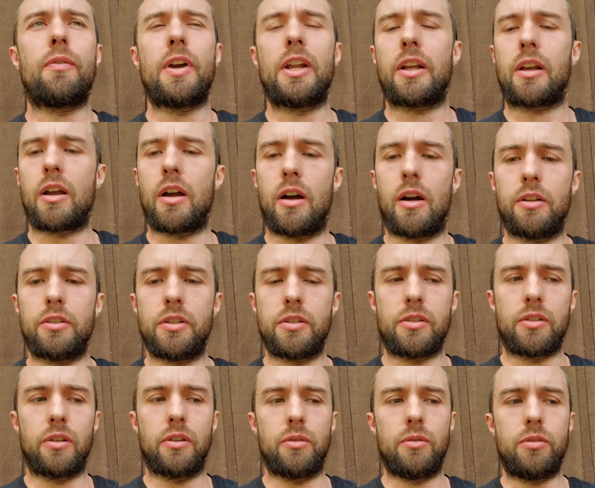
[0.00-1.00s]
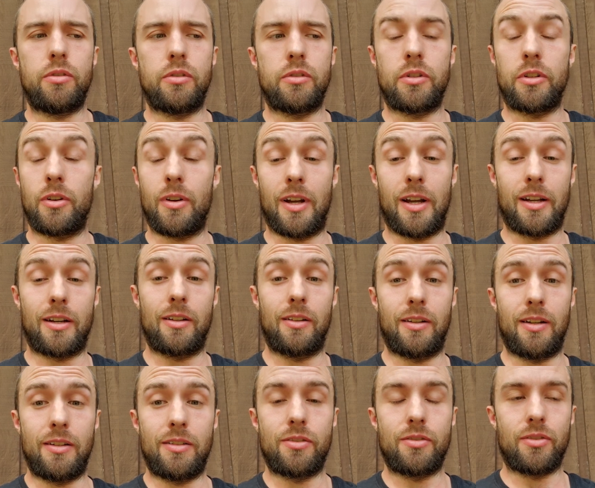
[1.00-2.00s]
conscious solution to your high
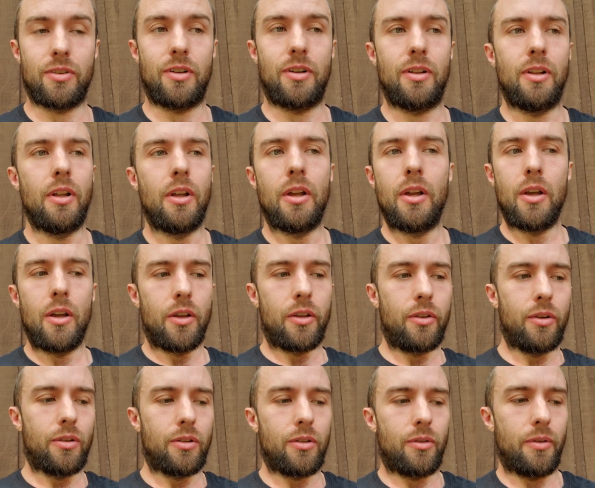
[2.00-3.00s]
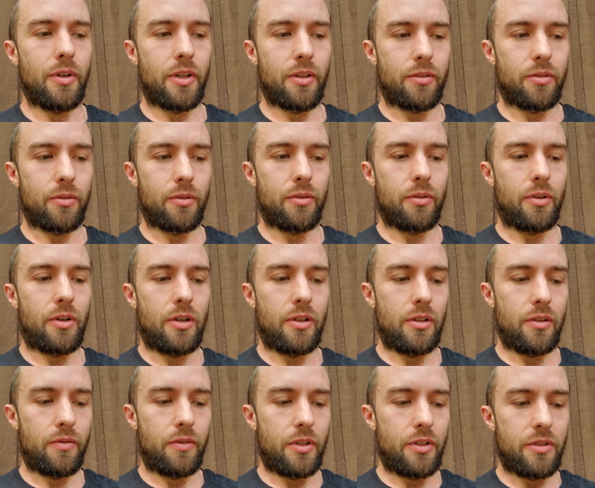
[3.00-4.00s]
cholesterol, you're going through all
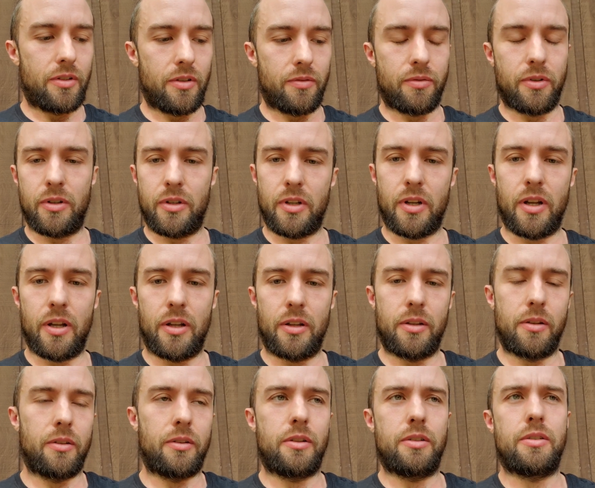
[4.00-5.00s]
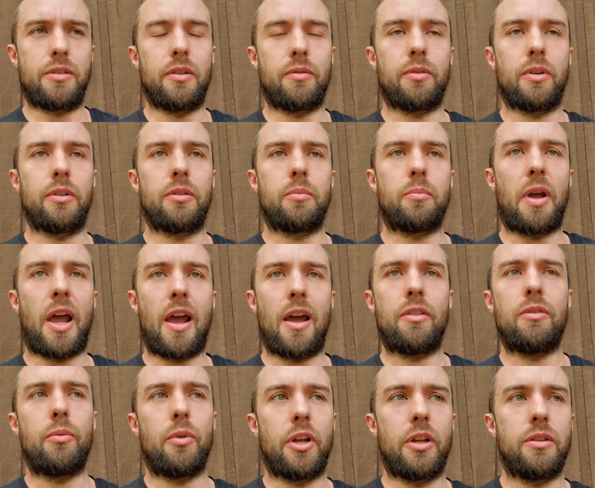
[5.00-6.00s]
of these different
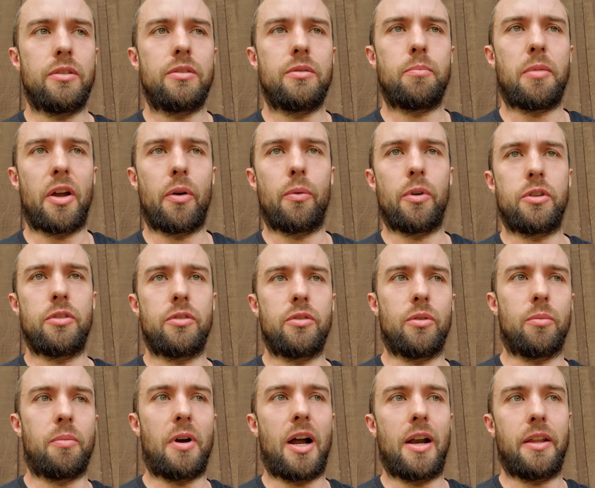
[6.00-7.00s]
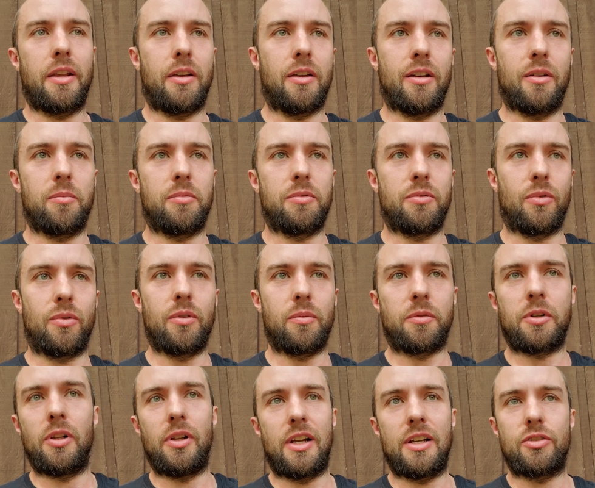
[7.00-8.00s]
pathways by which your body can absorb
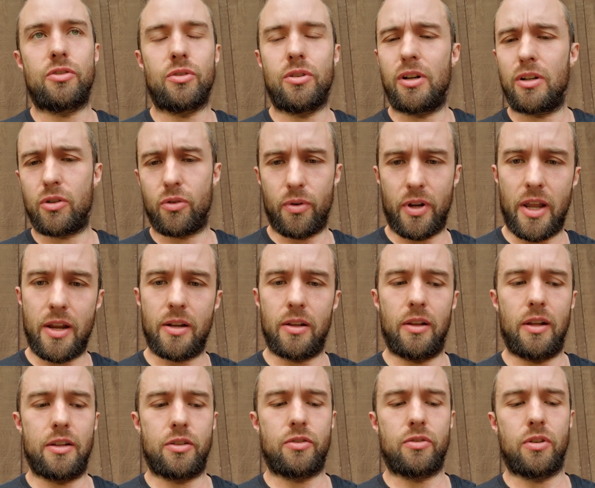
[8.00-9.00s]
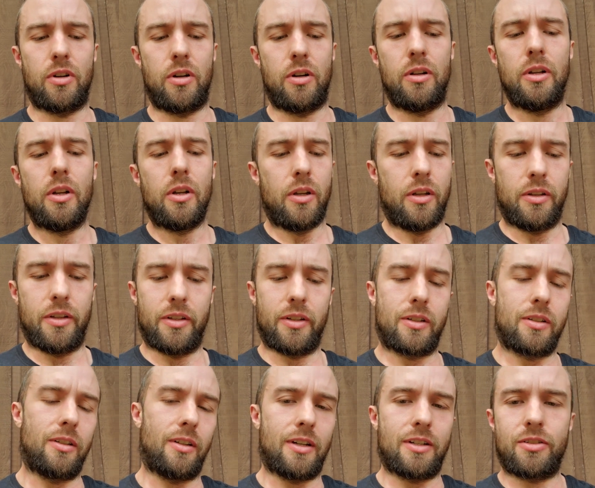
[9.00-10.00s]
cholesterol, create cholesterol, and then the
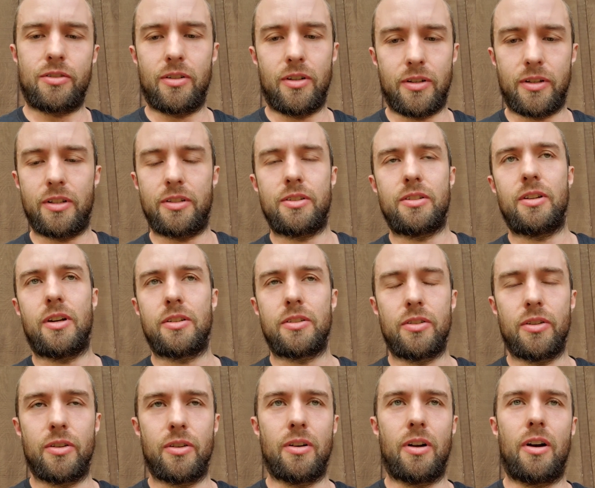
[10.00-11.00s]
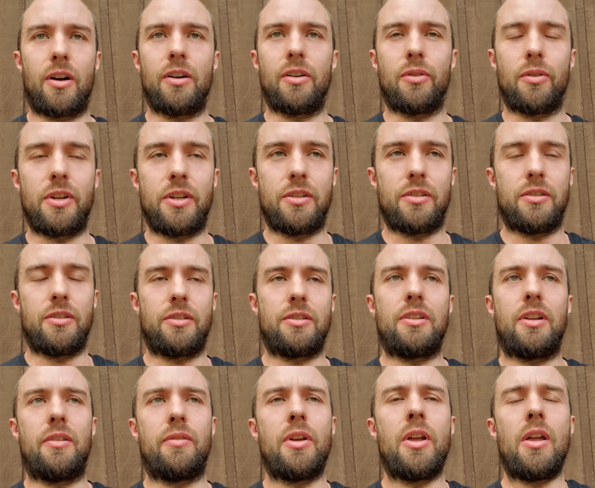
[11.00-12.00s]
cholesterol gets stuck to your arteries and
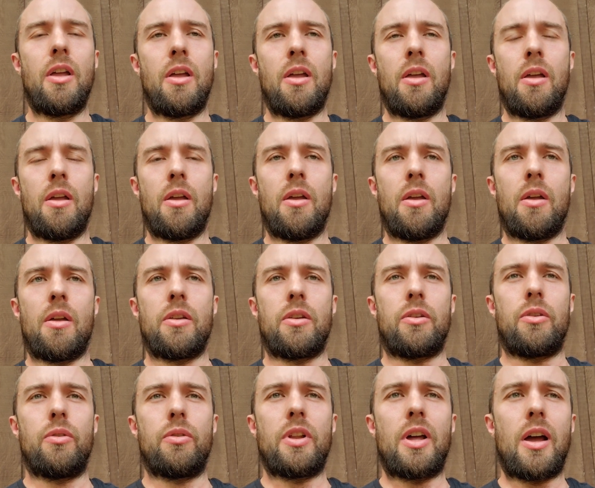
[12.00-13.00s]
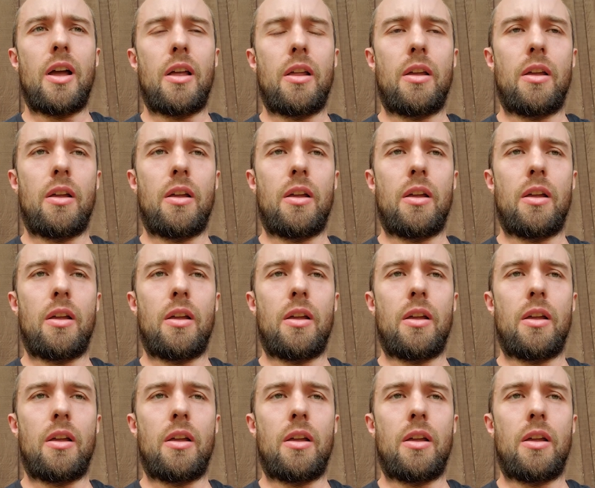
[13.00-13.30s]
stuff. You're not